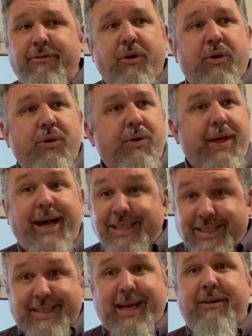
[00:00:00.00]
for all that
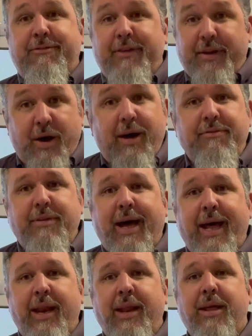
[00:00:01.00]
stuff that I've
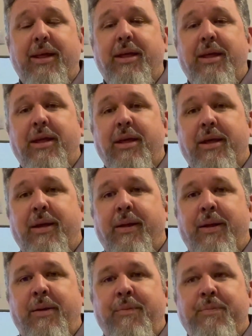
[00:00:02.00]
done.
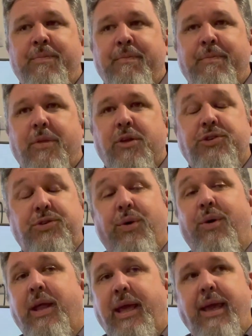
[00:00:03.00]

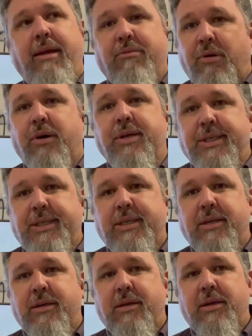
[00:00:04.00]
Surely he
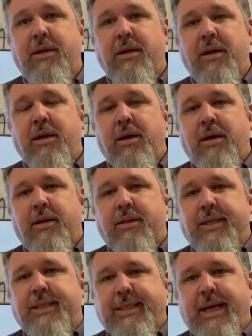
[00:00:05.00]
was
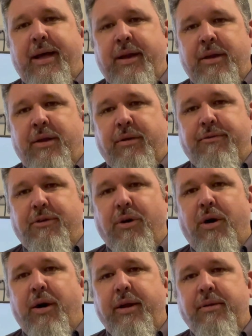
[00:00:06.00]
the Son of
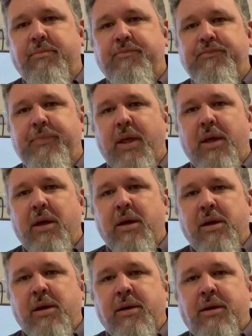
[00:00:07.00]
God.
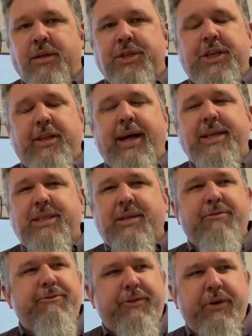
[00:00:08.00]
And so that's
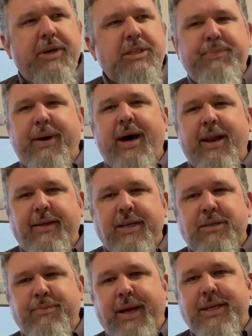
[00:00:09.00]
the first part of
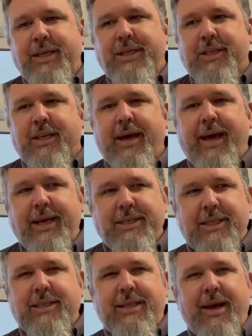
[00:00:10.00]
this message today, is
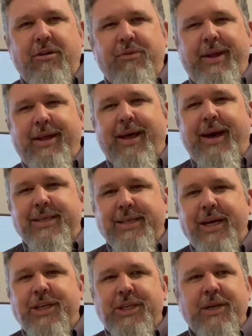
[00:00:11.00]
just that
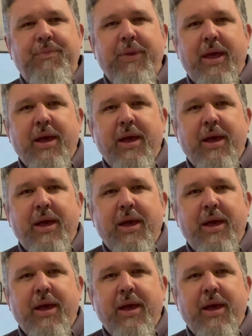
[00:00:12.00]
realization